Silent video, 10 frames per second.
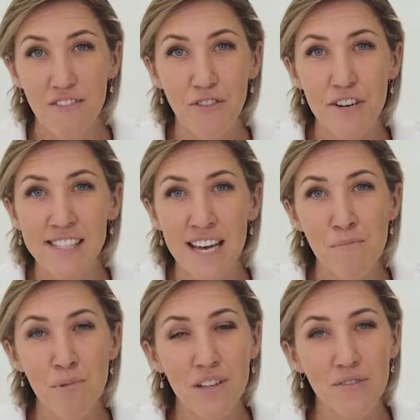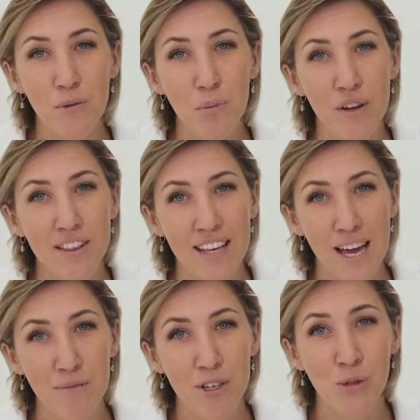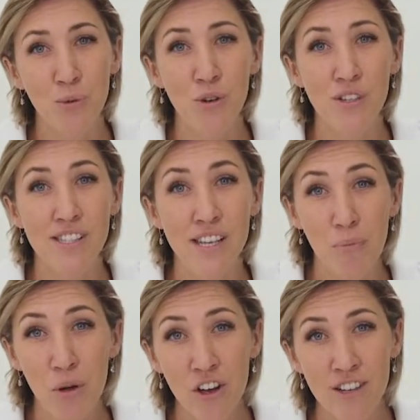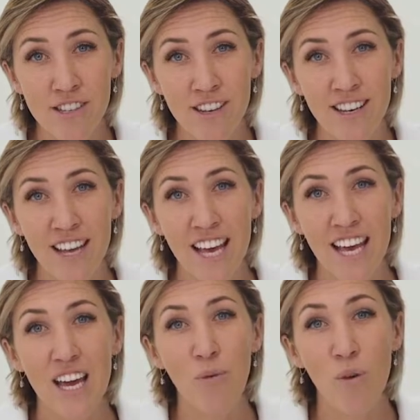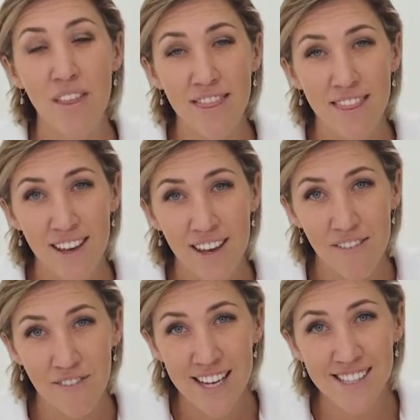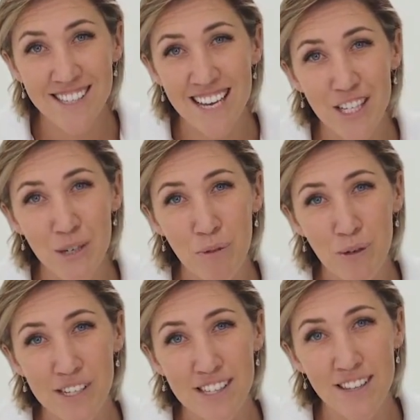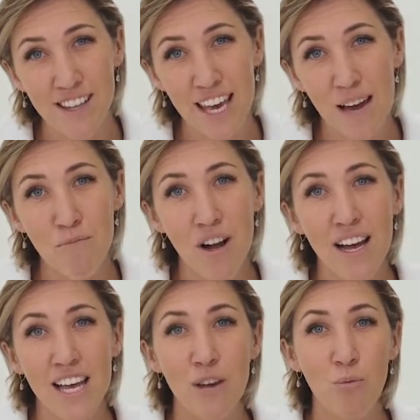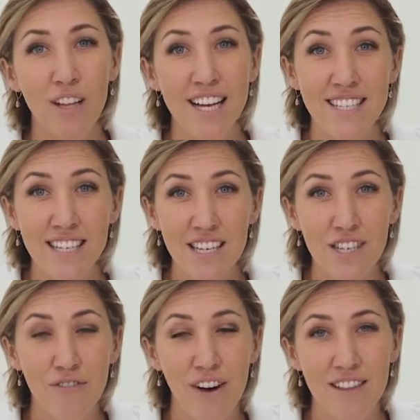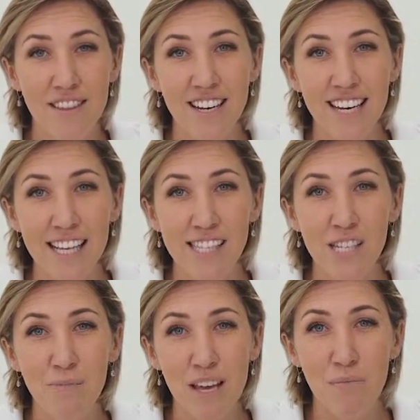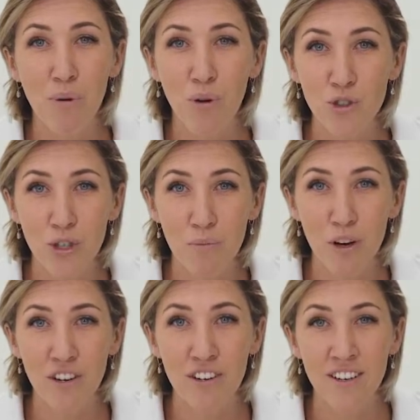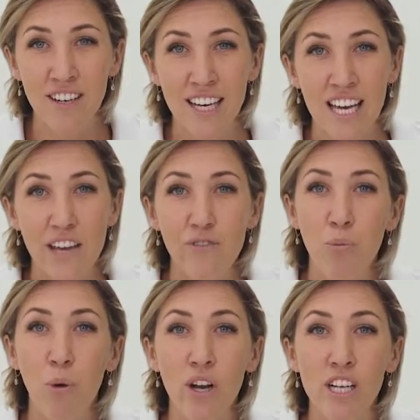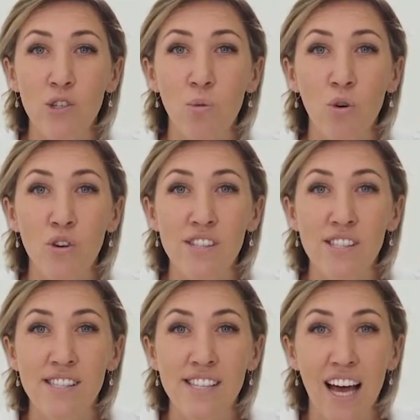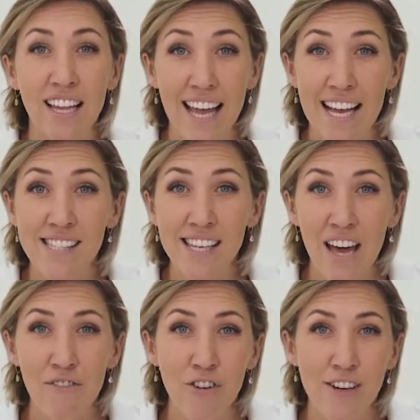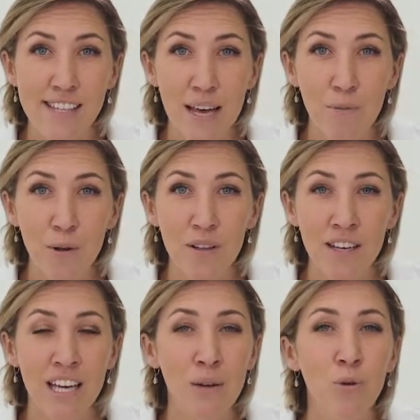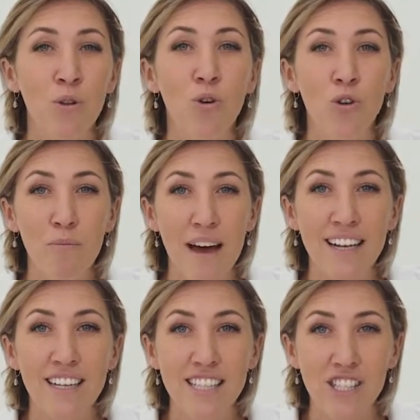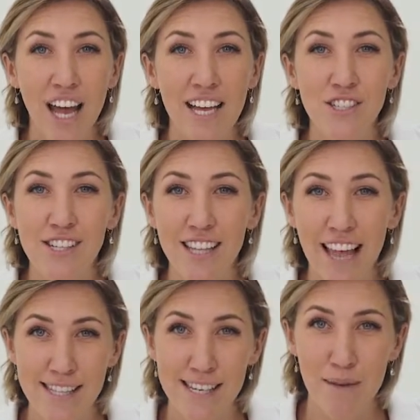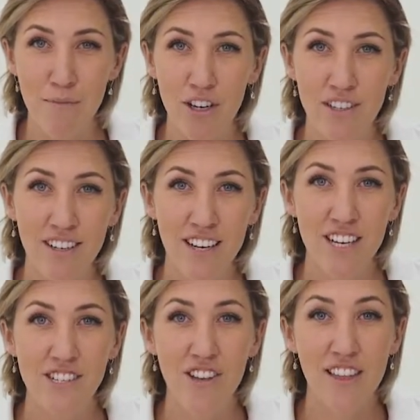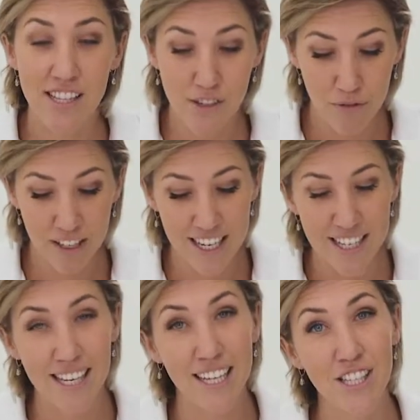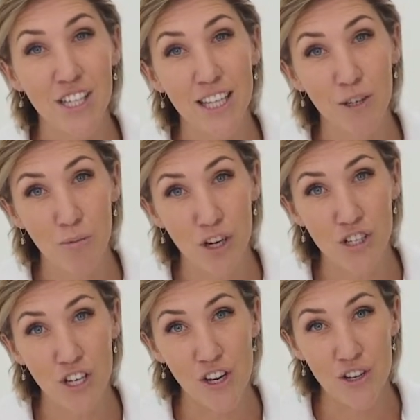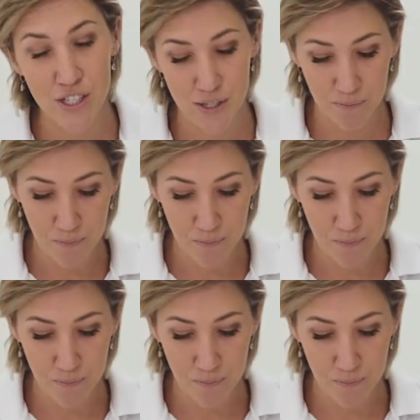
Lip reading: For example, if you point the camera towards a person, with the face detection built into the camera, it will identify that it needs to be in portrait mode. If you point it towards a landscape, for example, it will automatically change into landscape mode. So that's a really intelligent little mode to use.